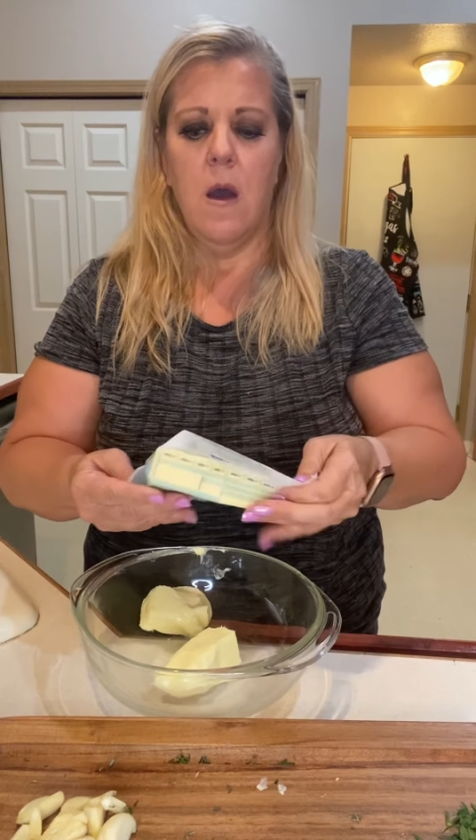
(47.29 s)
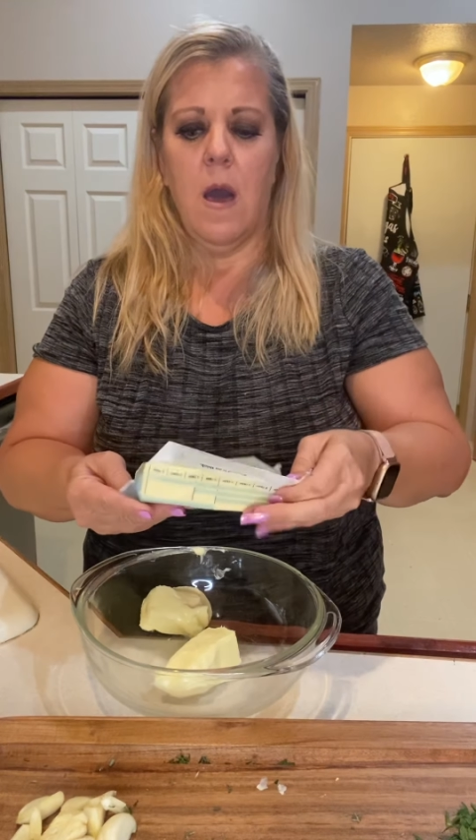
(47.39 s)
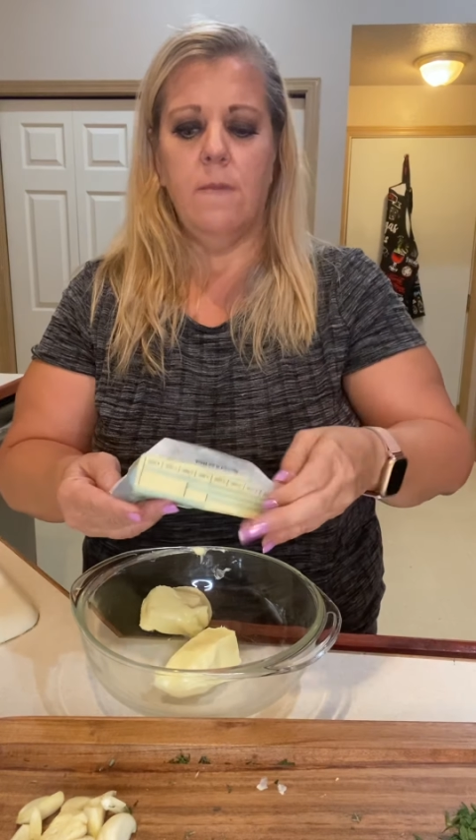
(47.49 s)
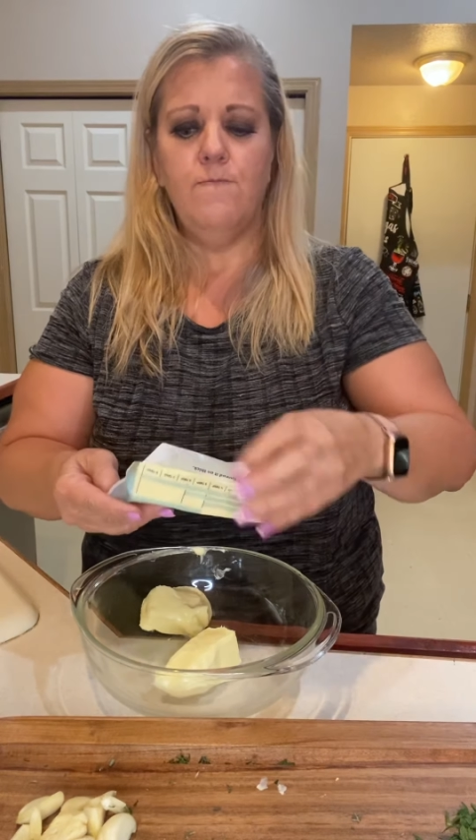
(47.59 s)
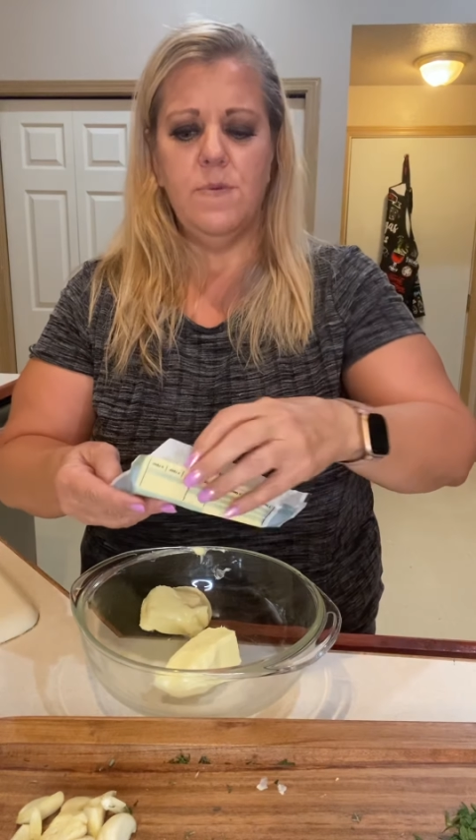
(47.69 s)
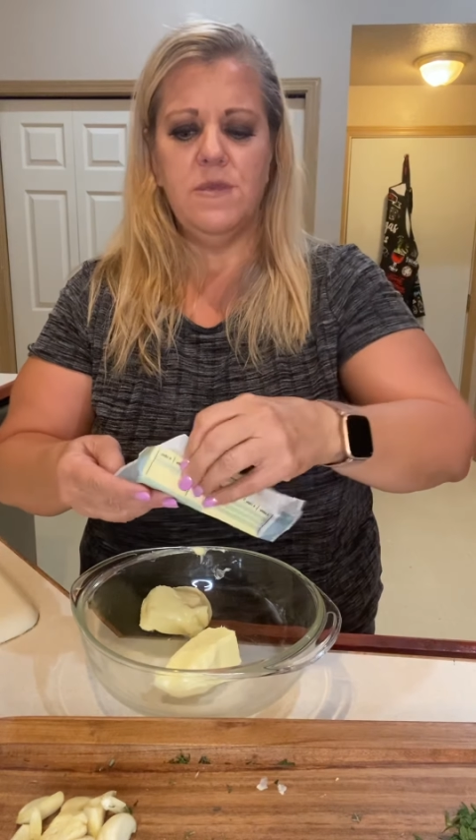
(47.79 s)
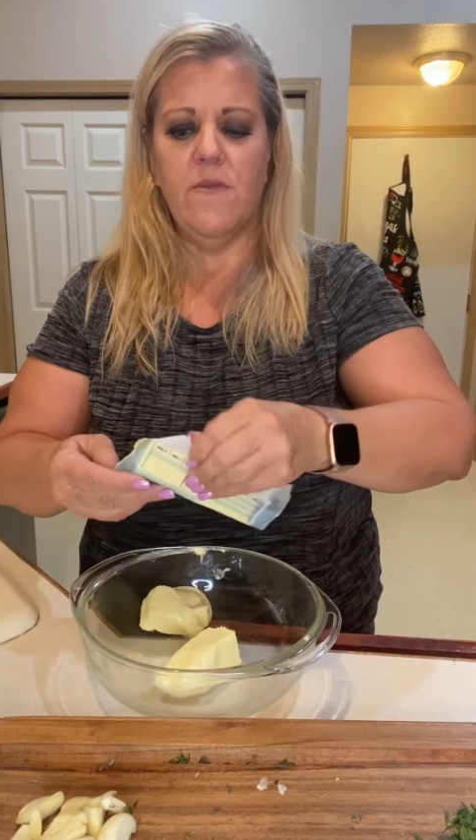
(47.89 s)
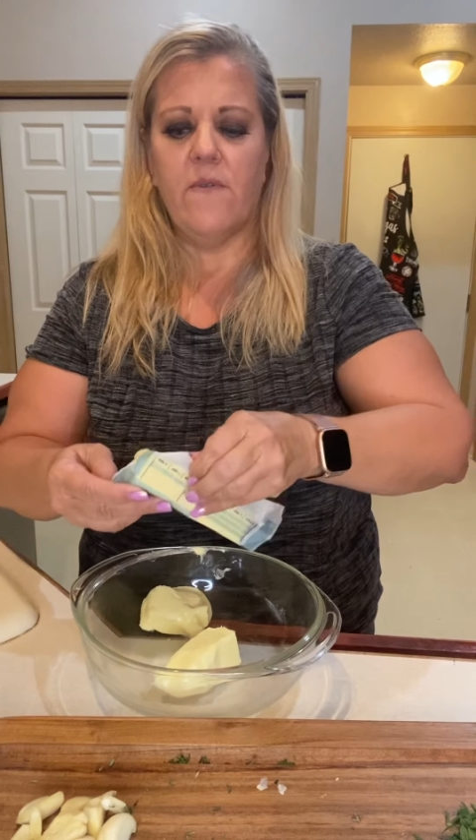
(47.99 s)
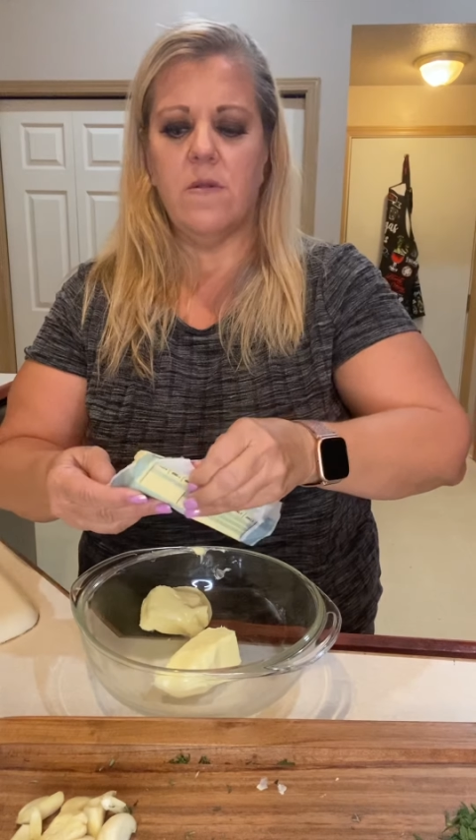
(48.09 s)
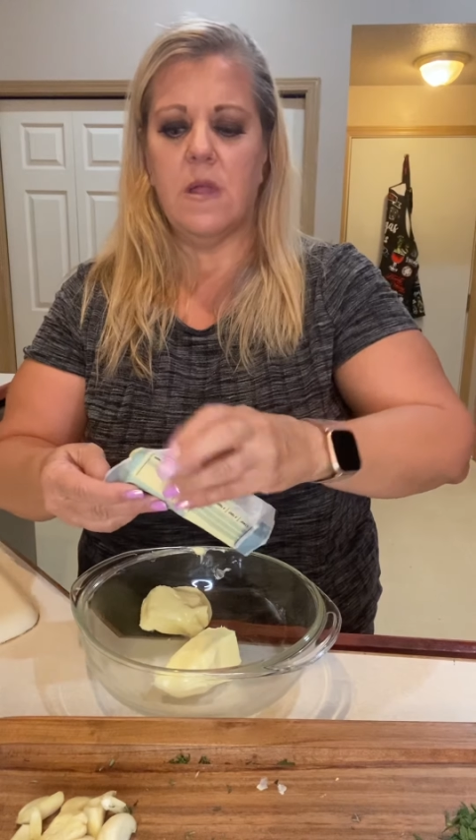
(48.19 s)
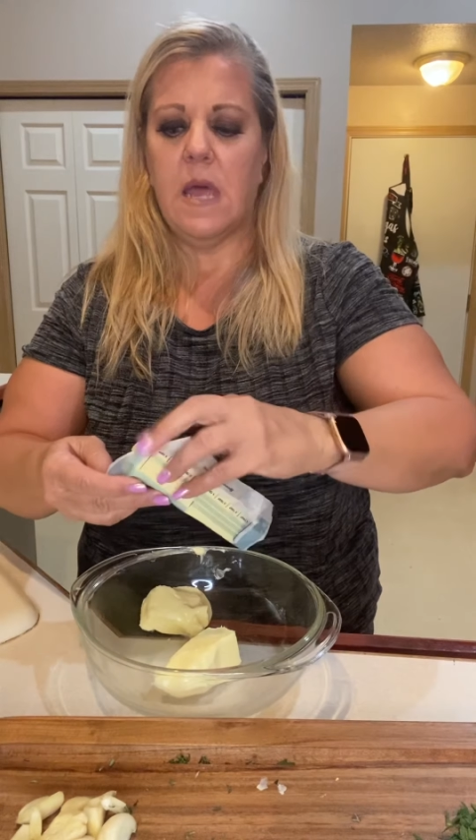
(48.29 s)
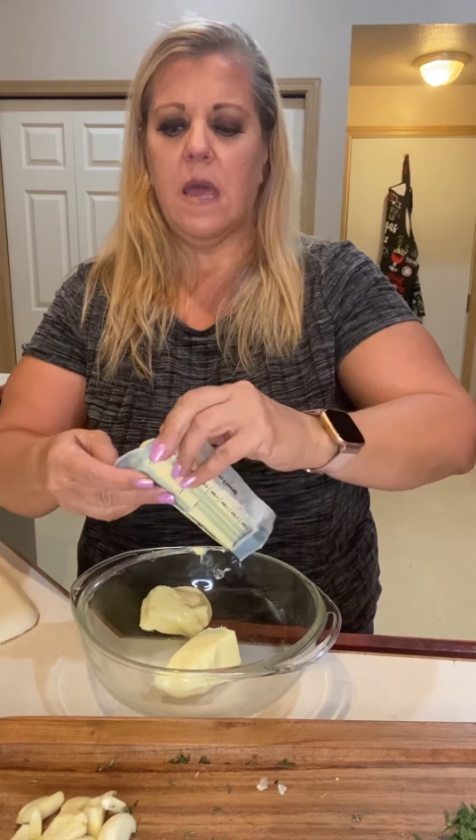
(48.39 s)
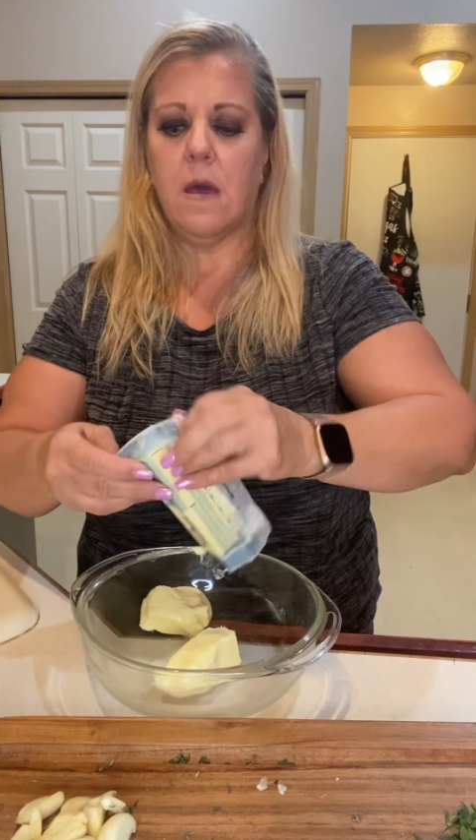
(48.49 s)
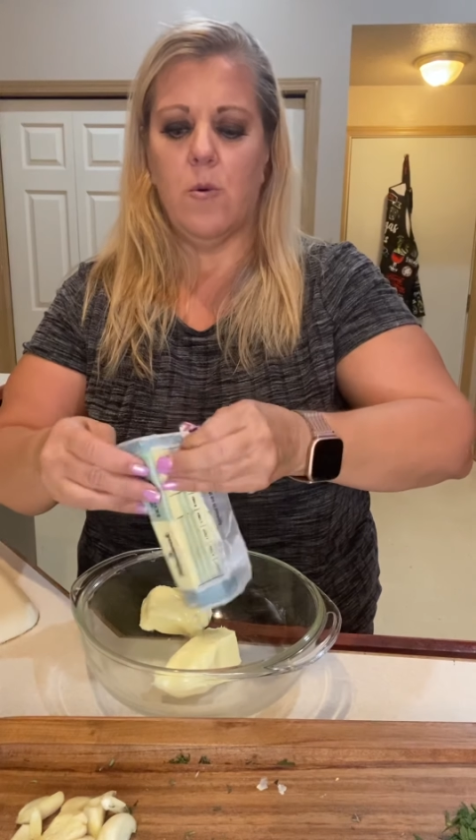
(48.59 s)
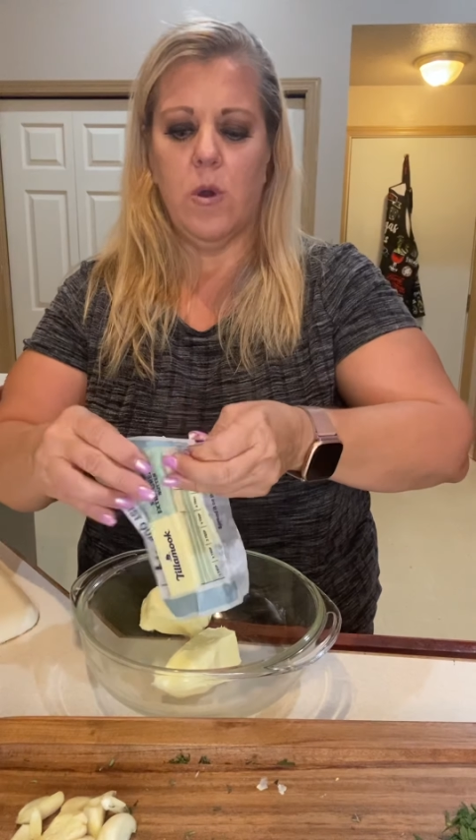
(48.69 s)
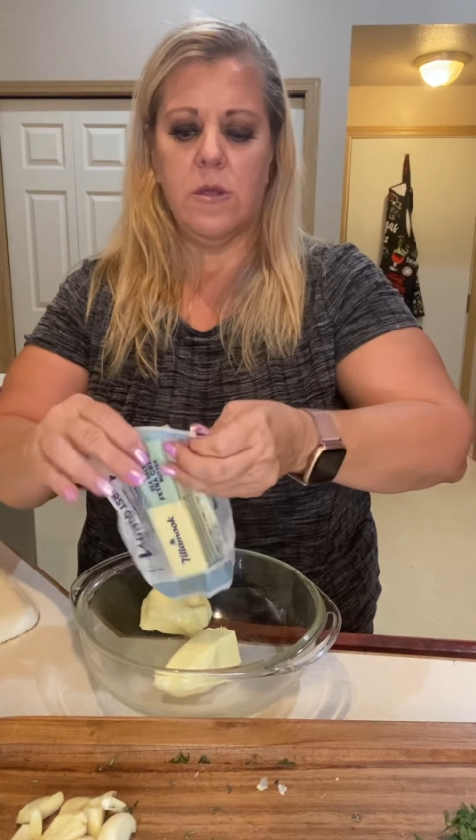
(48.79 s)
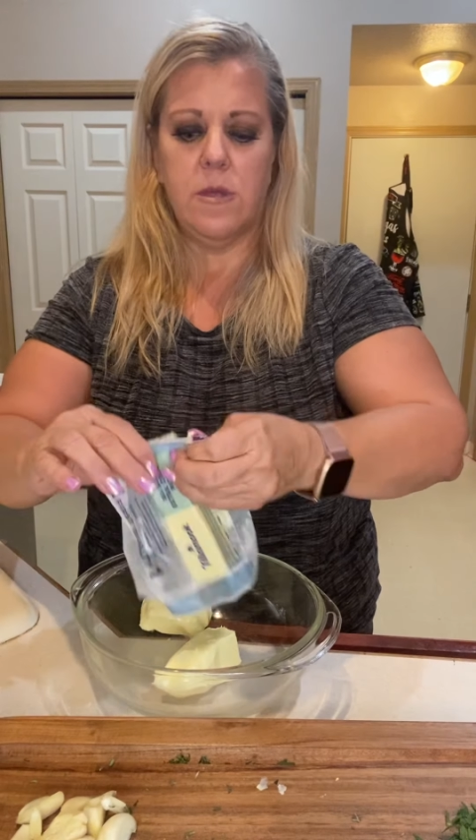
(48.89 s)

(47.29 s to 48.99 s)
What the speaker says: I'm specifically going